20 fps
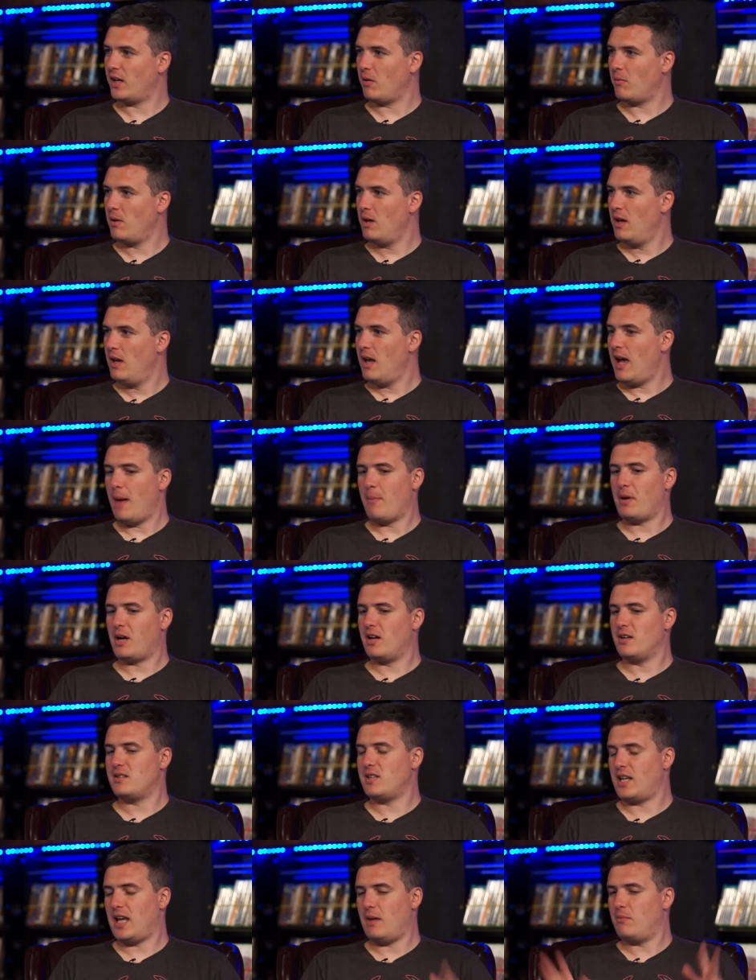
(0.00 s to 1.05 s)
them. And
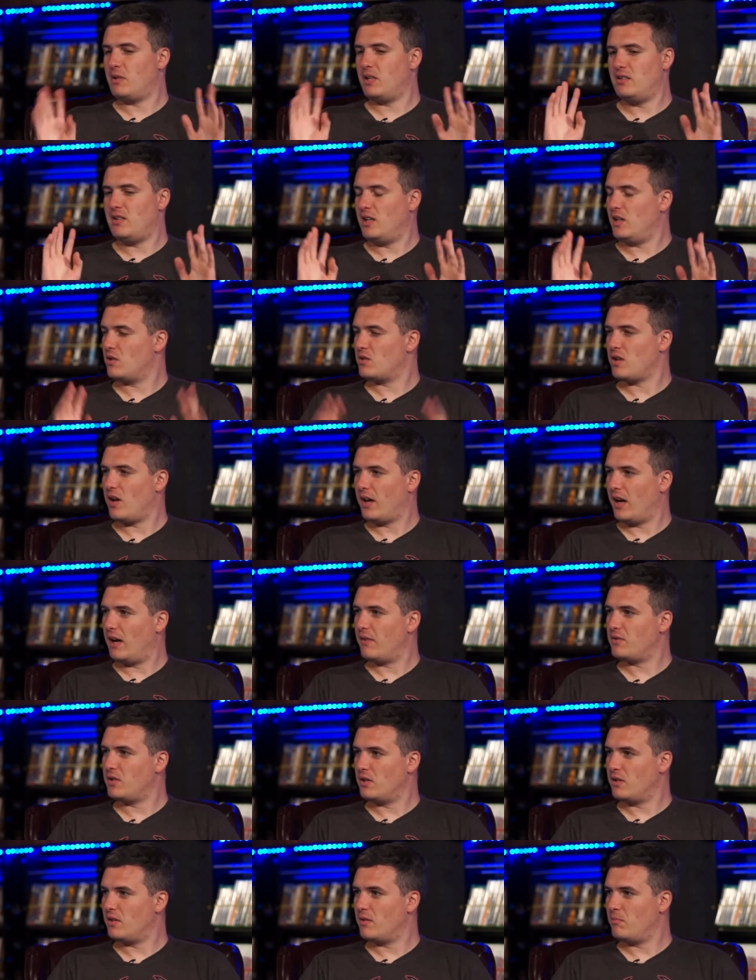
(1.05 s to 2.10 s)
because the game continues on
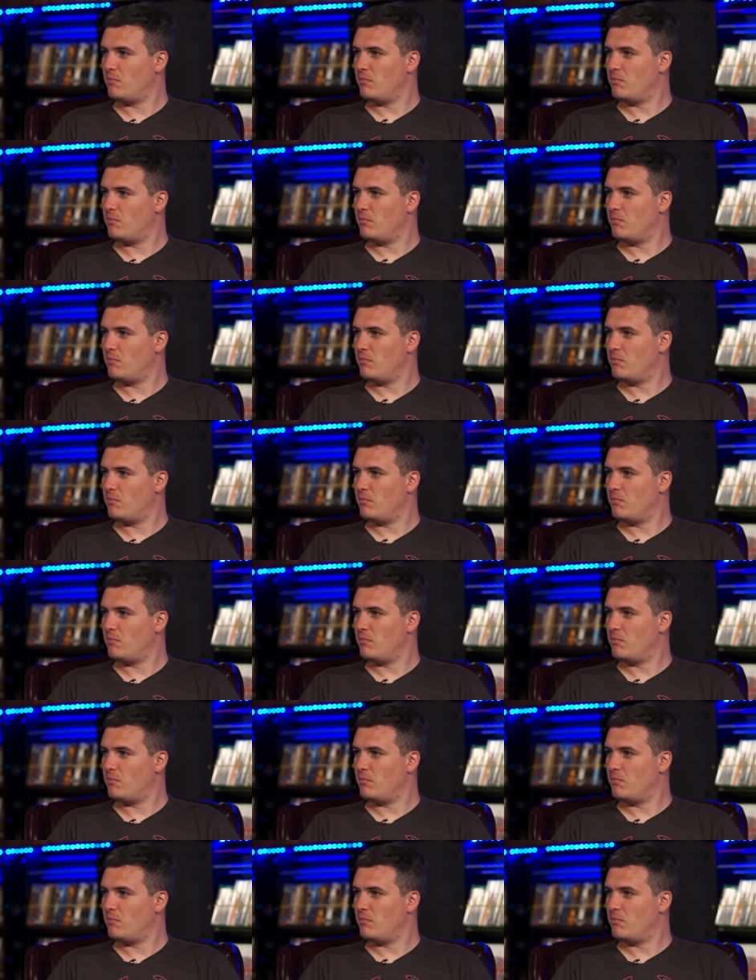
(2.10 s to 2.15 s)
after